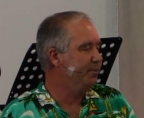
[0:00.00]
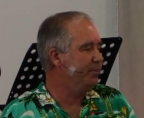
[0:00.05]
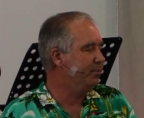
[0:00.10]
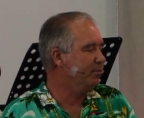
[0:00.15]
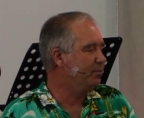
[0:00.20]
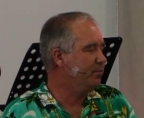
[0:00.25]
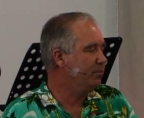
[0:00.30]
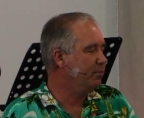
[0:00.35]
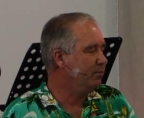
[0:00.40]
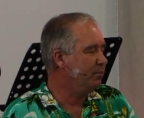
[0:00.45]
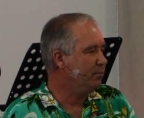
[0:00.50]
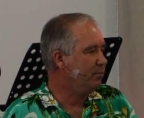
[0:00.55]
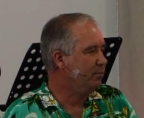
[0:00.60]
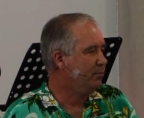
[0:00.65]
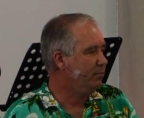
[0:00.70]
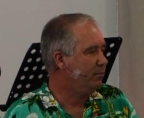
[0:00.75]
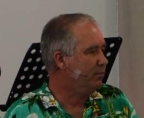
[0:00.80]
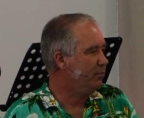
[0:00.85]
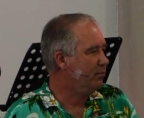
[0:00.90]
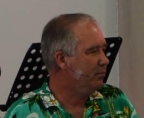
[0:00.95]

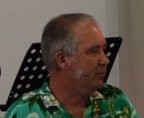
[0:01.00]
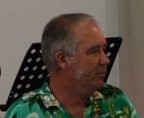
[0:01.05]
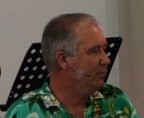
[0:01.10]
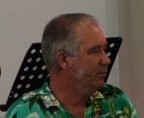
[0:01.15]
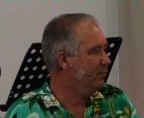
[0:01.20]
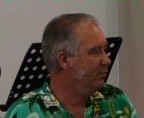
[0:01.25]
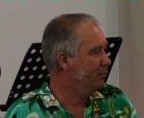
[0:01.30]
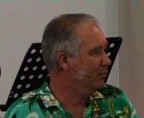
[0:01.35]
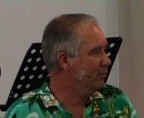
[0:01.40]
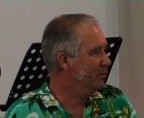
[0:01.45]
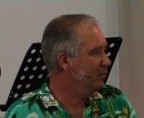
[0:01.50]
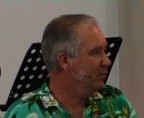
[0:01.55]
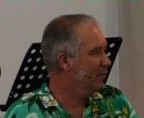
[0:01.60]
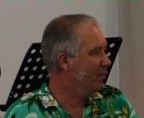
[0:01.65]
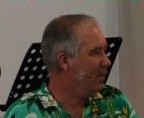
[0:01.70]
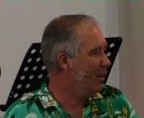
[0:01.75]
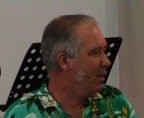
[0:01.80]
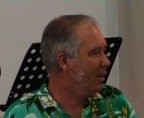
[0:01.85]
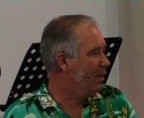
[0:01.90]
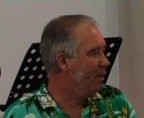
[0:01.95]

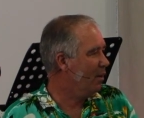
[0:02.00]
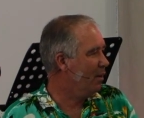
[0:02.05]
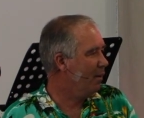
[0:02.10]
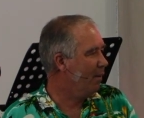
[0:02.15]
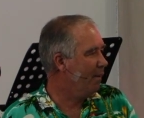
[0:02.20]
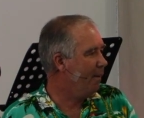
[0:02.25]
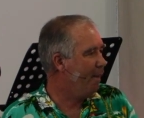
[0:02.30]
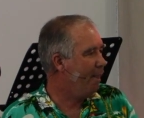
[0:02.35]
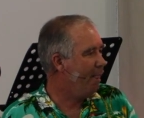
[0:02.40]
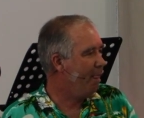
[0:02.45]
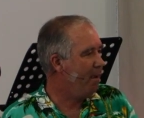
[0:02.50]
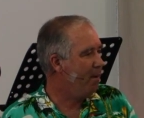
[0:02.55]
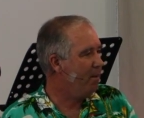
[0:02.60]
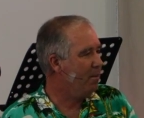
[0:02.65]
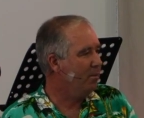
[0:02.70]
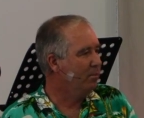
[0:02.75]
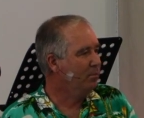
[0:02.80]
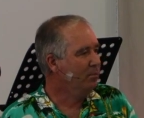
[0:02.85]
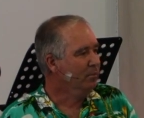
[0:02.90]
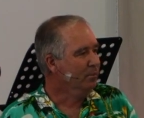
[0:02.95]

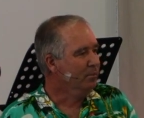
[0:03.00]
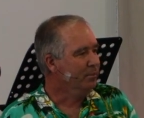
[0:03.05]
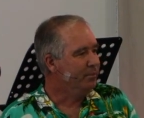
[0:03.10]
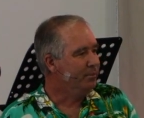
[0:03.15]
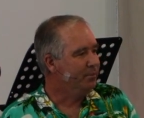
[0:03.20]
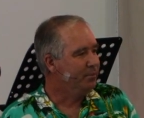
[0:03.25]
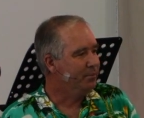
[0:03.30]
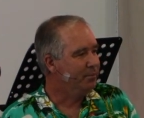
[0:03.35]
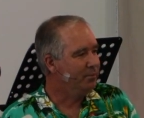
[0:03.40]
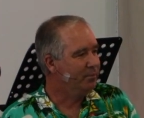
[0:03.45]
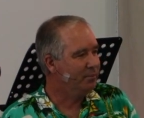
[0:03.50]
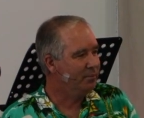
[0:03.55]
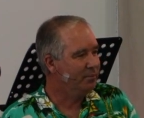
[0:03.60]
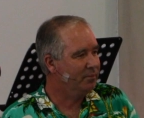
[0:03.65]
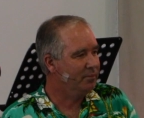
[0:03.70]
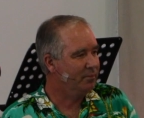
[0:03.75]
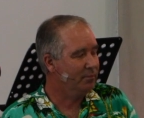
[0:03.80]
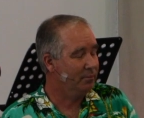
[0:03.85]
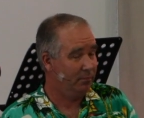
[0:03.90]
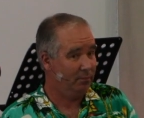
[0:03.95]

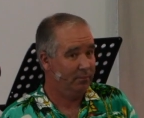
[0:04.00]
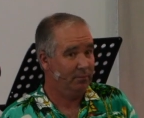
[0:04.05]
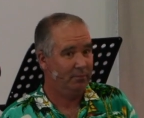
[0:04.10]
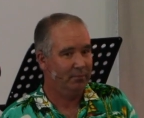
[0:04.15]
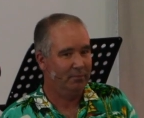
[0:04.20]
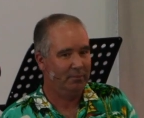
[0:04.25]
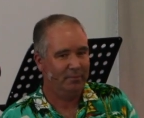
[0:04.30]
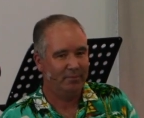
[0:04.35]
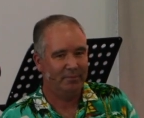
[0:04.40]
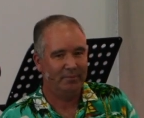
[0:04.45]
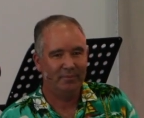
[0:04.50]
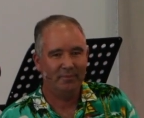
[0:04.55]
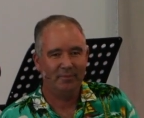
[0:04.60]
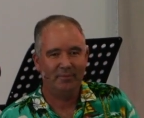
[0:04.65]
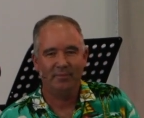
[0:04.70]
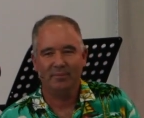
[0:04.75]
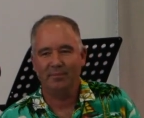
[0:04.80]
[no speech]